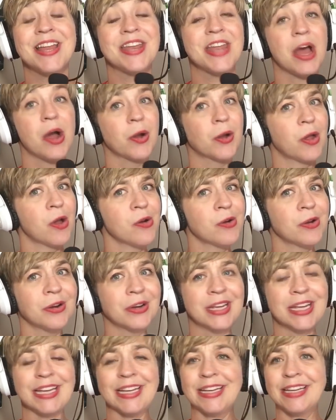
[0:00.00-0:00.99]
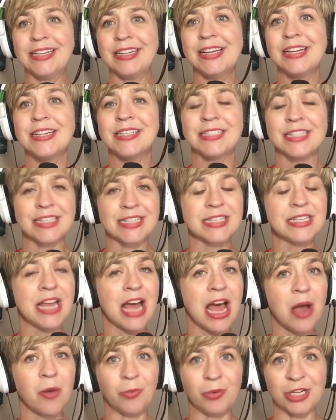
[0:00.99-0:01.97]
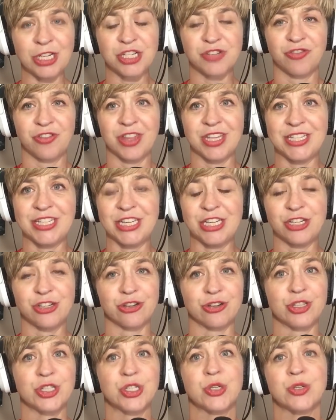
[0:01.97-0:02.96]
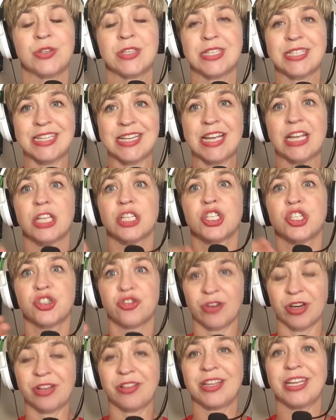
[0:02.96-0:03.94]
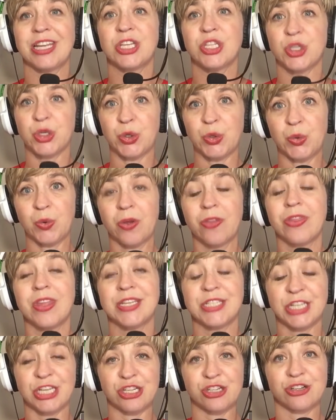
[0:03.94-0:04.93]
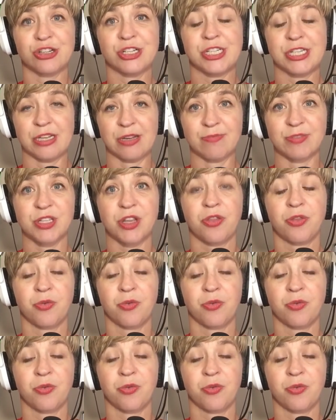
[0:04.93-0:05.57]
Now, GOGOKID does not wish for the teachers to stick strictly to the teacher tips